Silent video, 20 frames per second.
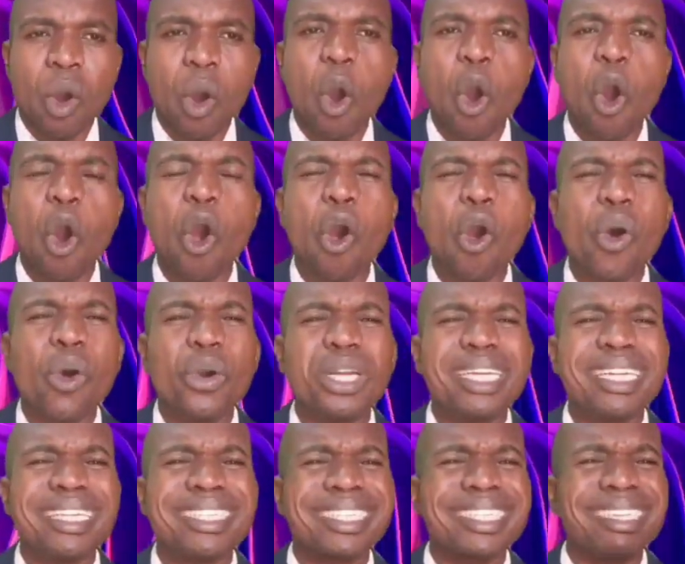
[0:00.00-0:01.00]
All
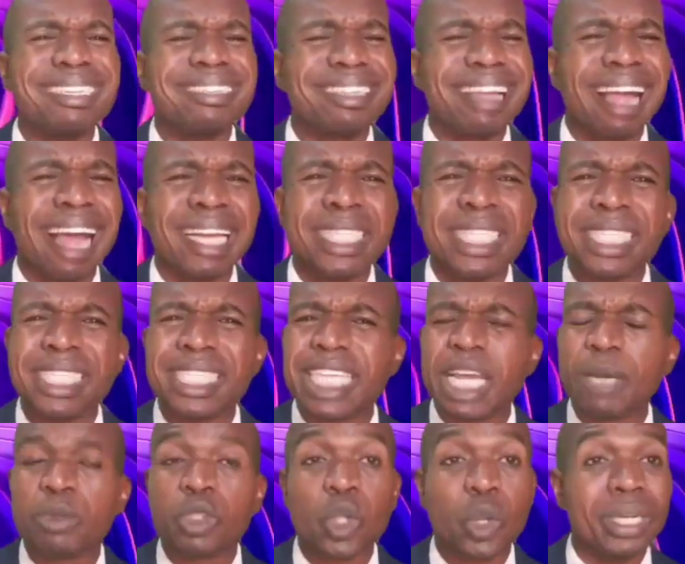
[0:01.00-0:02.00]
these things are
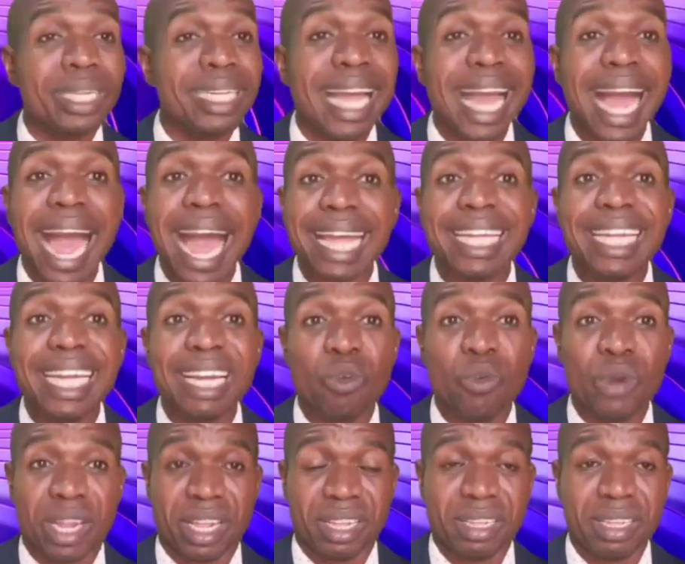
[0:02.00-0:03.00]
deception in a higher
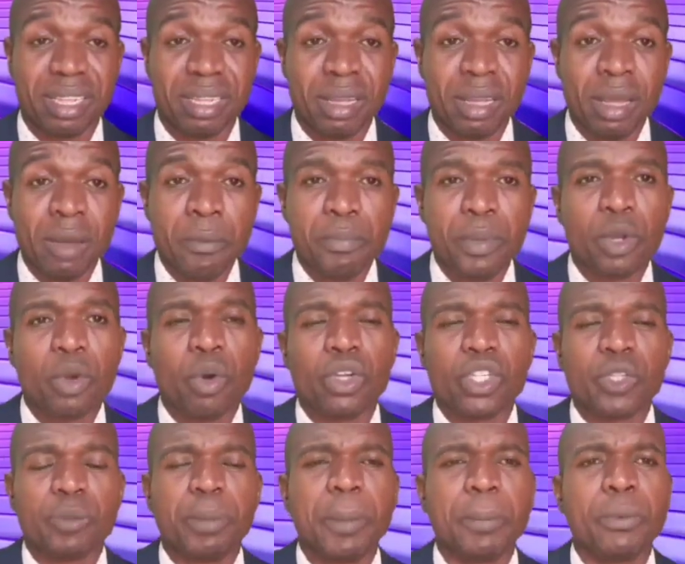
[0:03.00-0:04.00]
way,
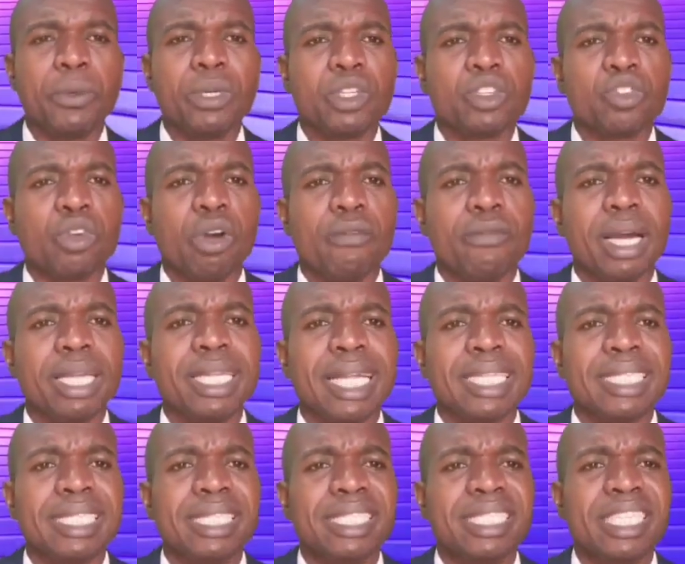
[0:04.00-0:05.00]
because people discover
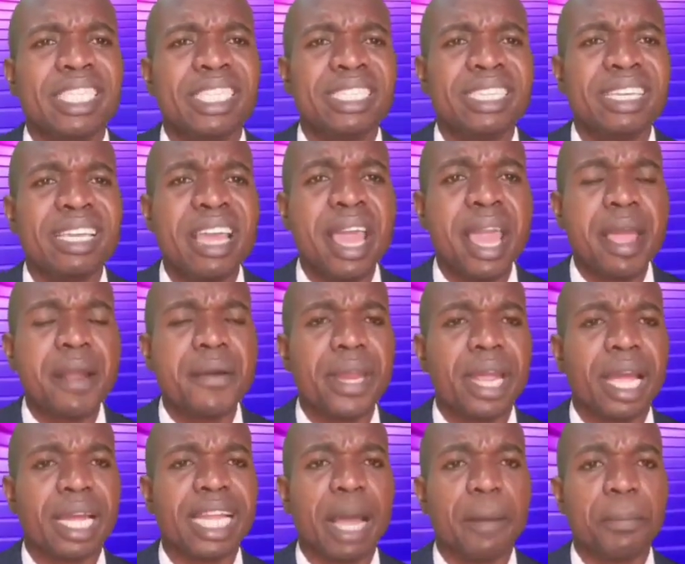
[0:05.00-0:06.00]
that is the
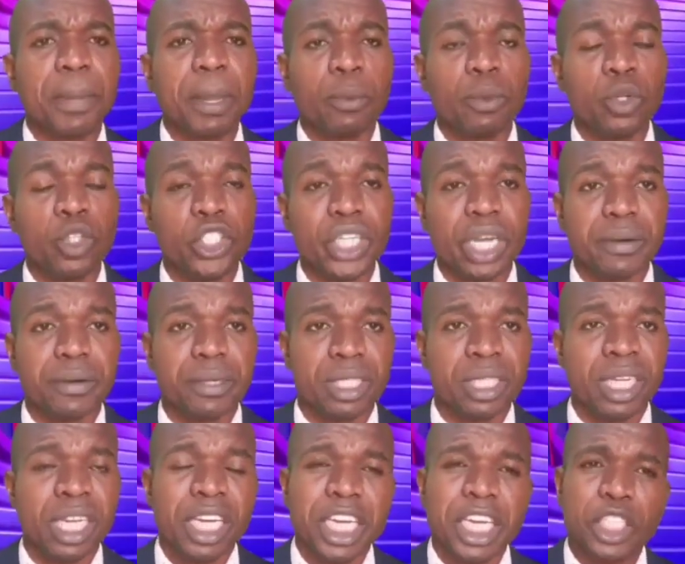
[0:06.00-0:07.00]
area that people
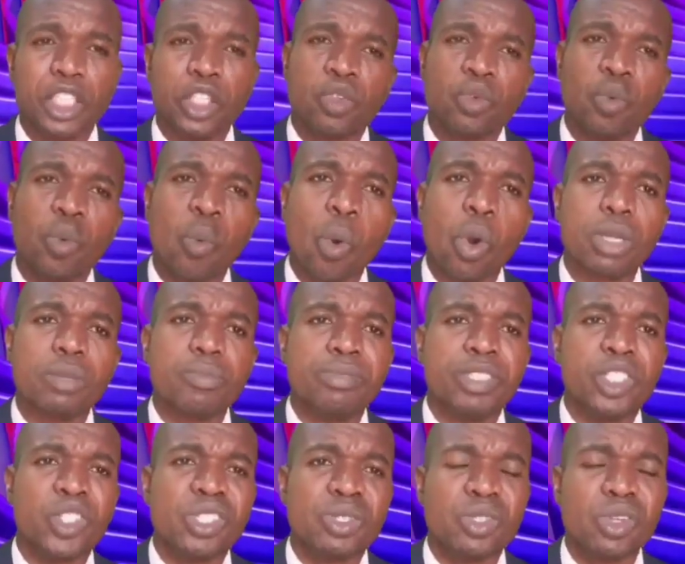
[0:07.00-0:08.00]
cherish. It is what
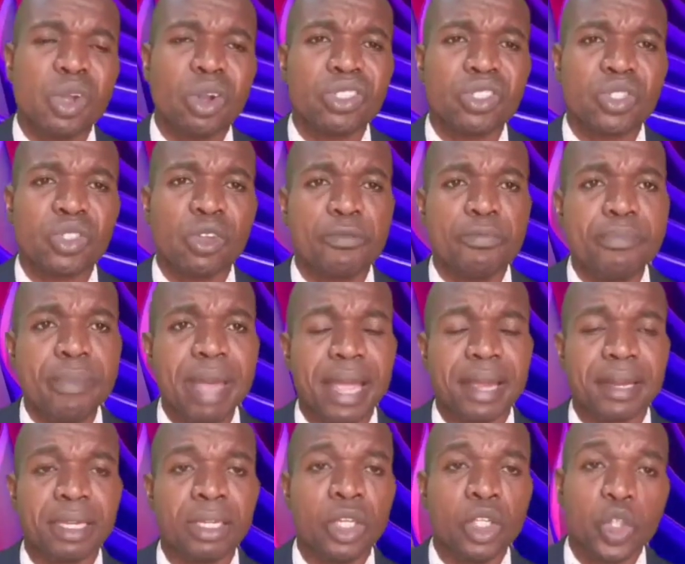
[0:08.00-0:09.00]
sons of
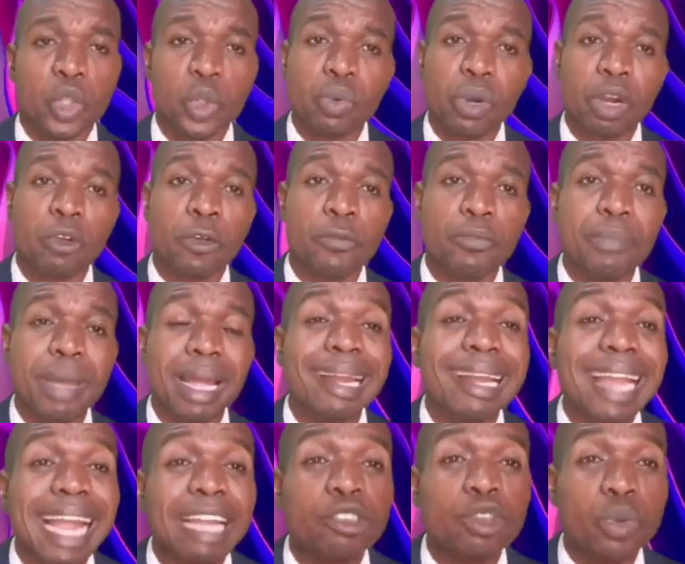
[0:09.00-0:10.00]
men, children of
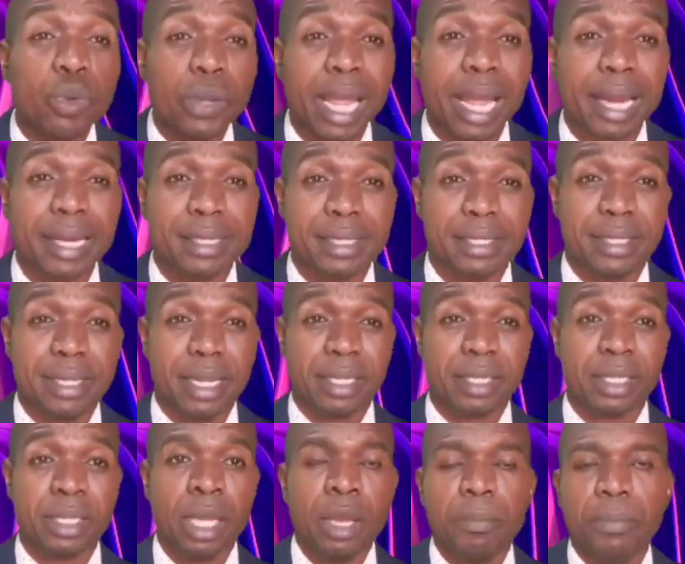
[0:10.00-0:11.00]
men, like to hear these
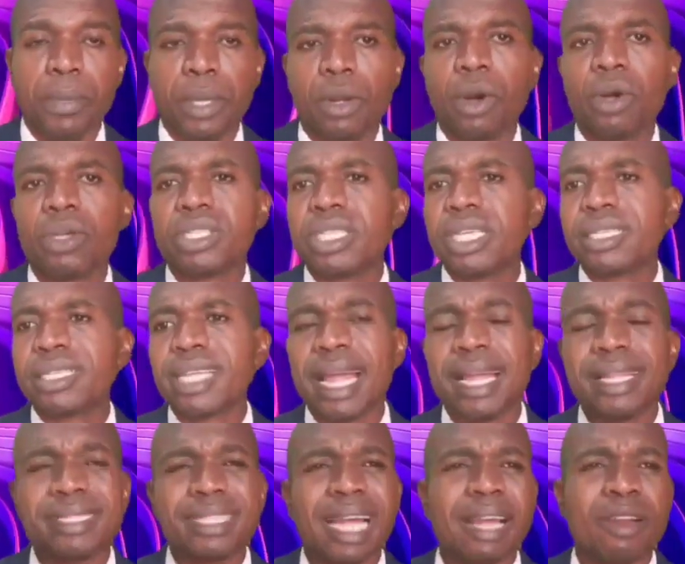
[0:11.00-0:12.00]
days. Because this
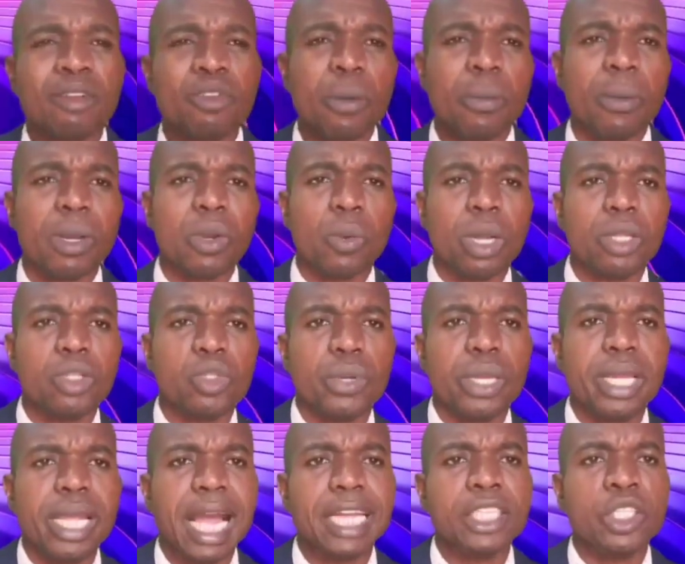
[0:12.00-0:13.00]
end time, nobody want to
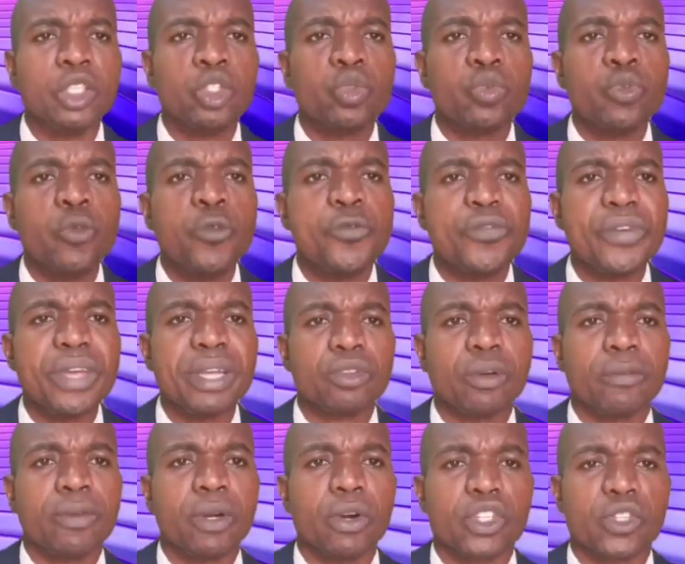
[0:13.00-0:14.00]
hear the true
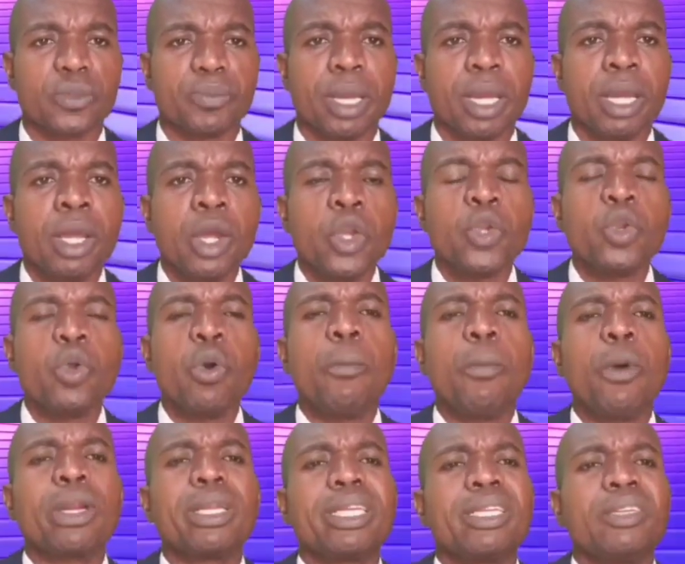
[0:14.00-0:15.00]
faith of gospel.
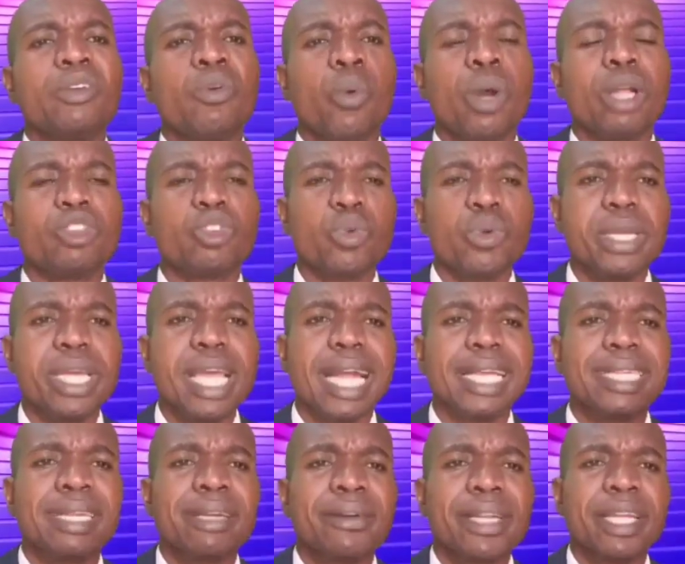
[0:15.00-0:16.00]
Nobody want to
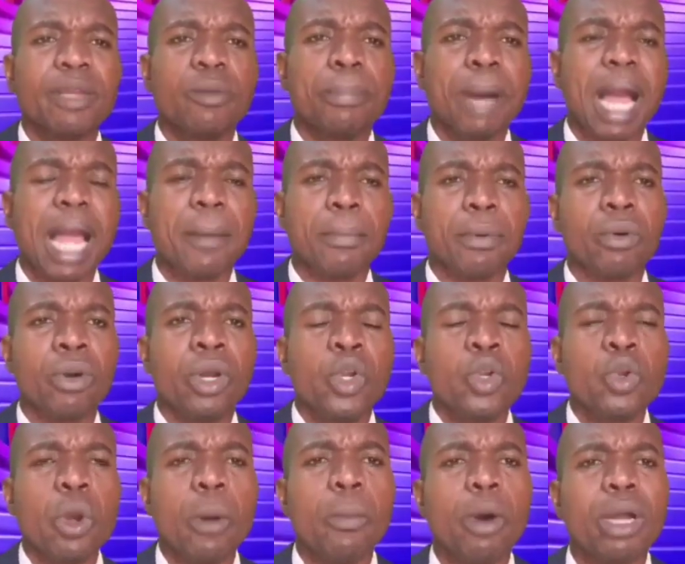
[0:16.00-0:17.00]
hear the real Bible.
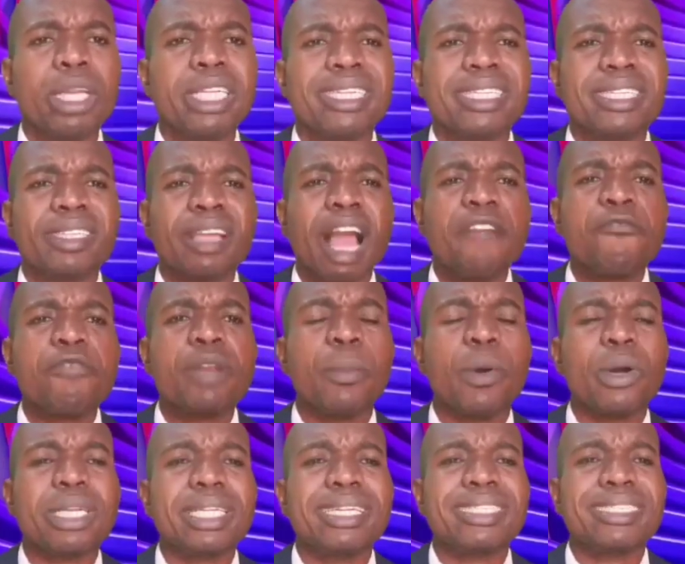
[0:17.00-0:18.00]
Everybody is
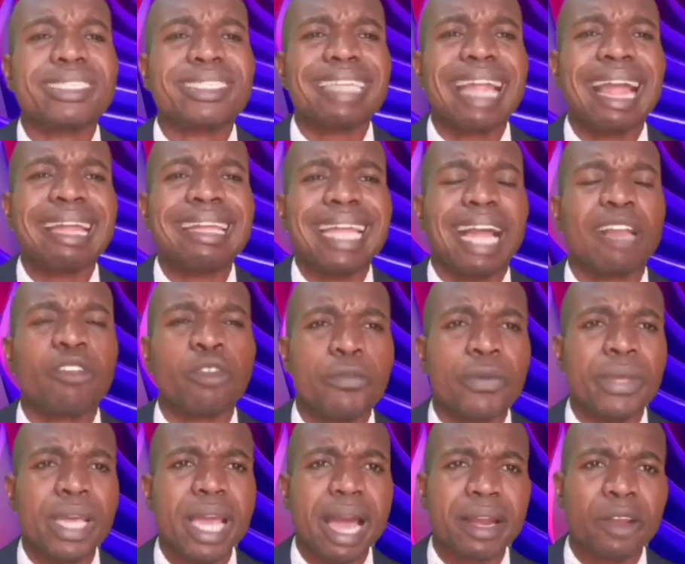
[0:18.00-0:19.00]
tired
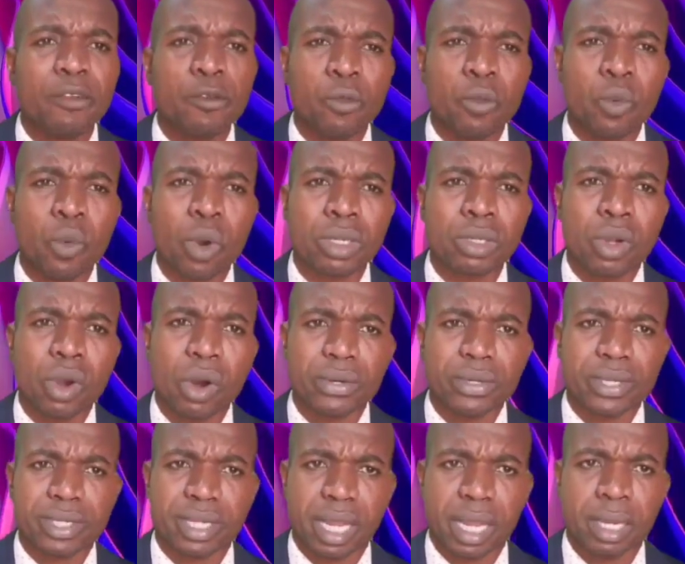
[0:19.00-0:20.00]
of hearing what
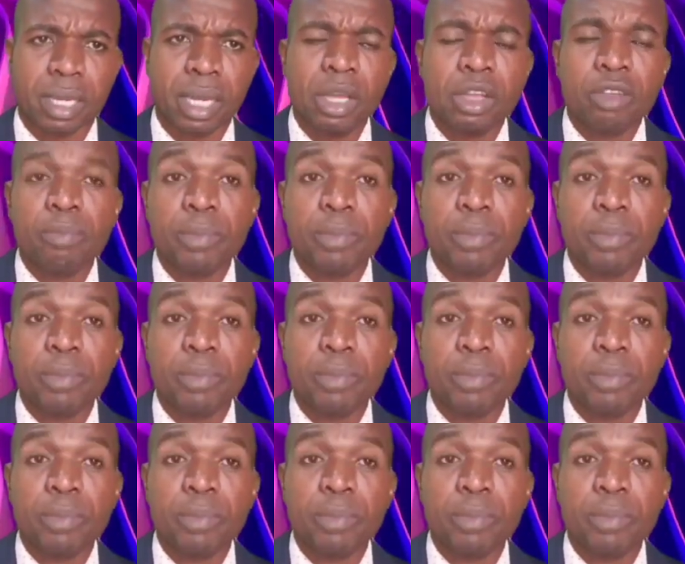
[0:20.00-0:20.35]
God said.